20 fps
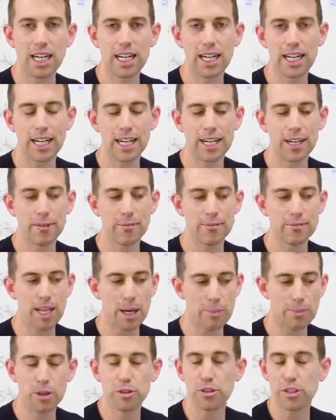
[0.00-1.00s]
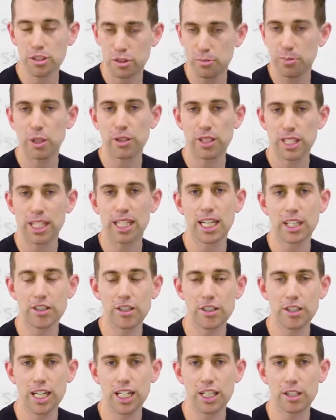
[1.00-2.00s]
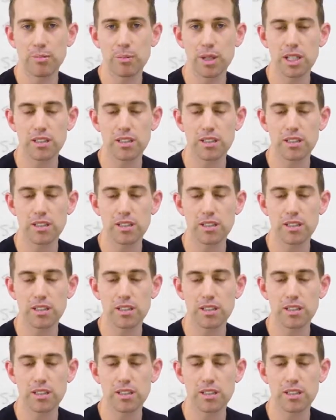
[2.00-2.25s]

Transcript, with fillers: um, that person's building an Isagenix